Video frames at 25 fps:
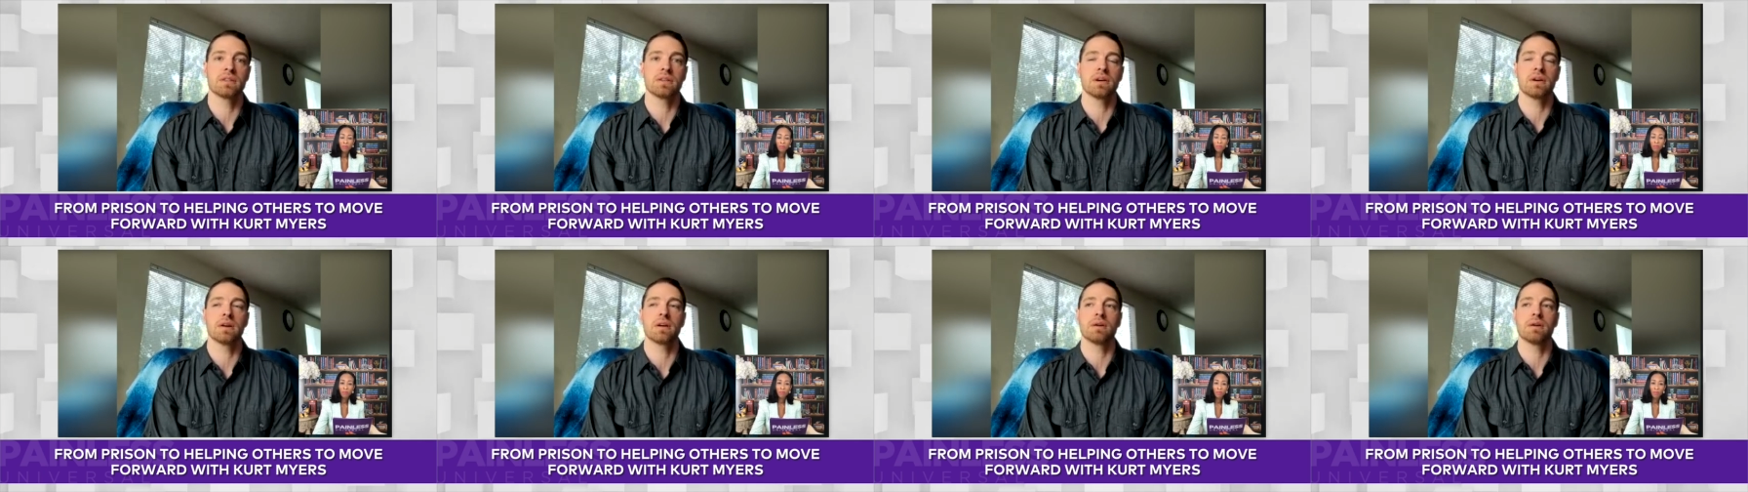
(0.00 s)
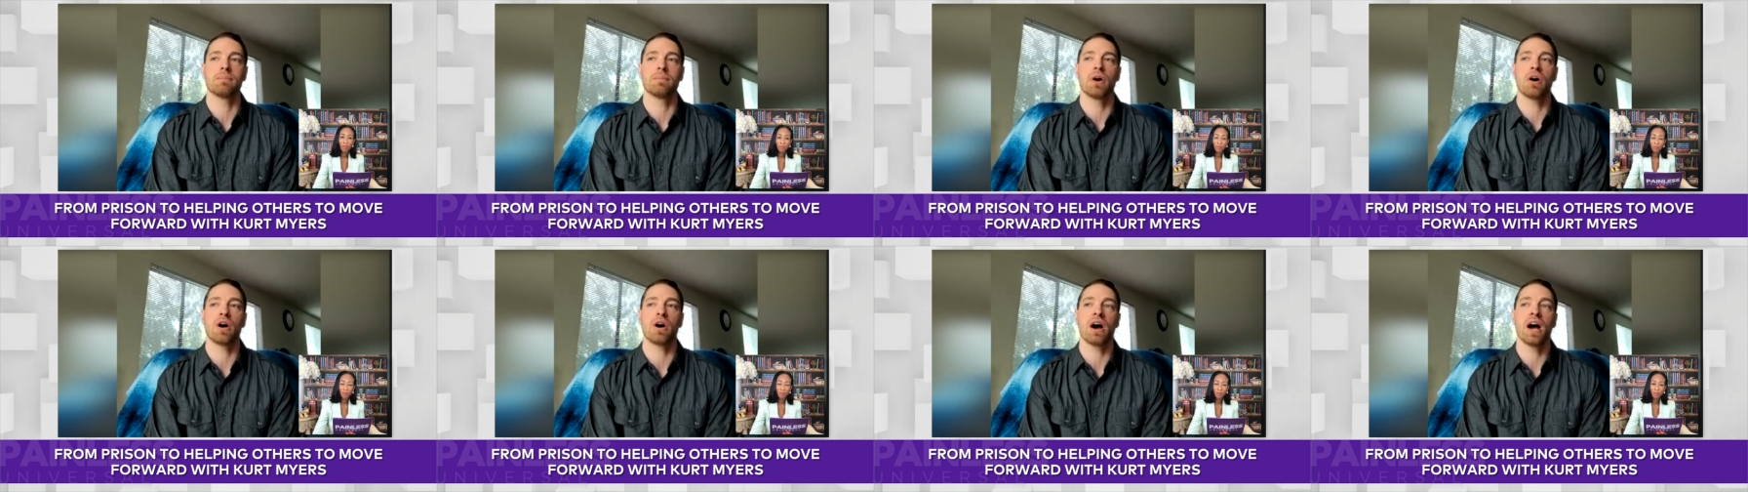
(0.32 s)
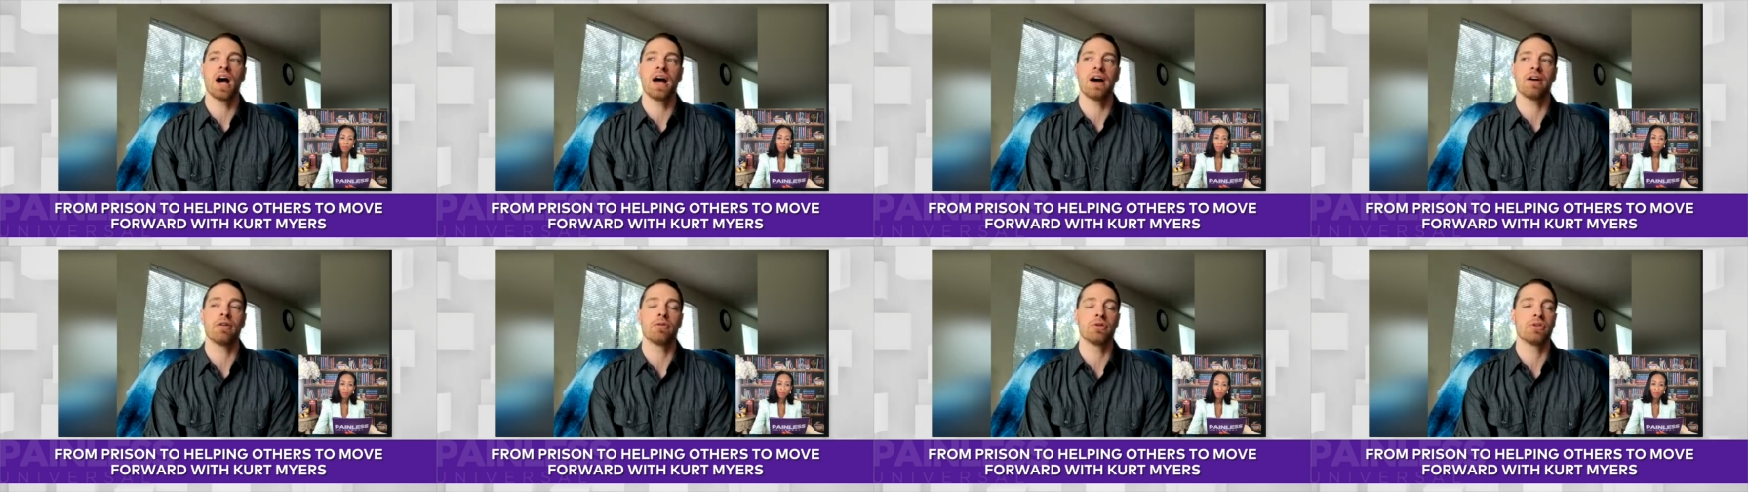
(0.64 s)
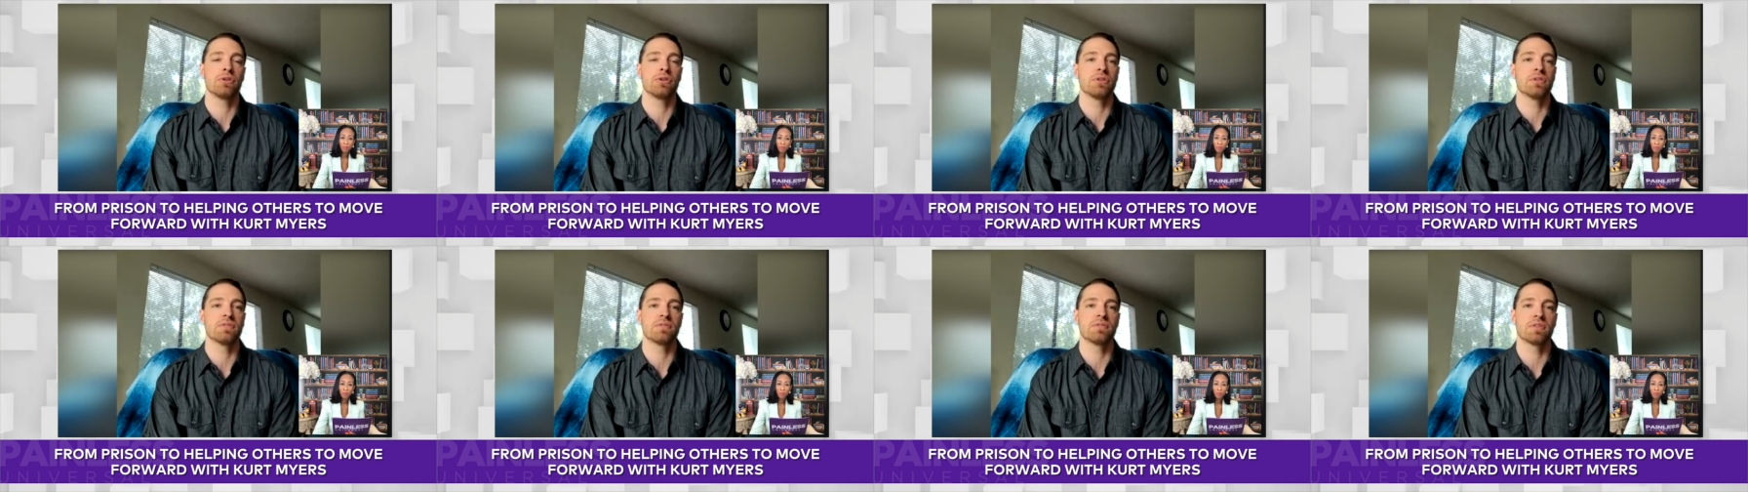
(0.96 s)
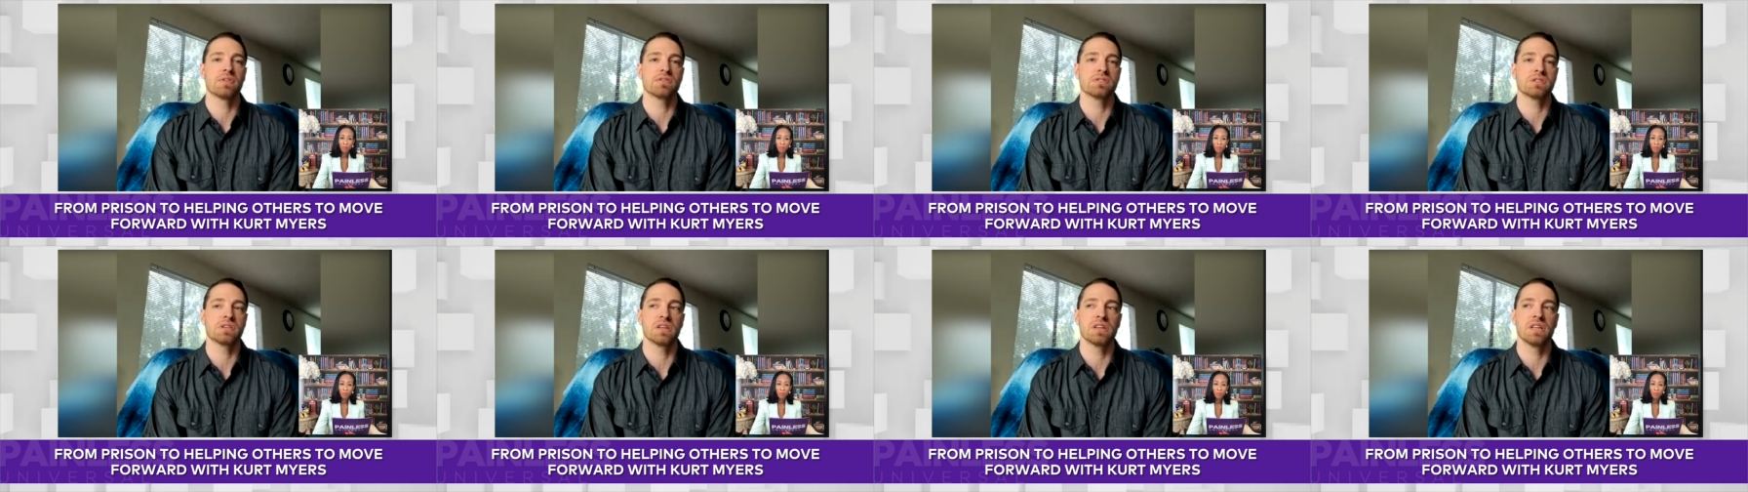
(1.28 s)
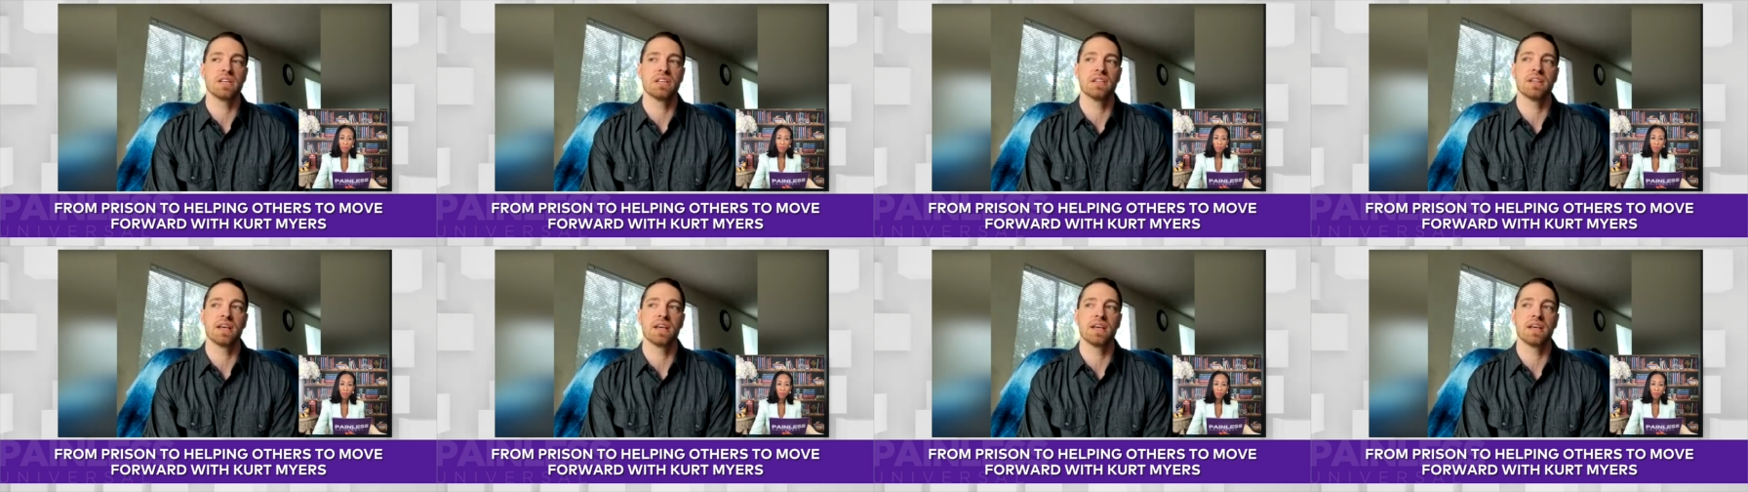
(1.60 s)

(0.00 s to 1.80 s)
um, Ohio University.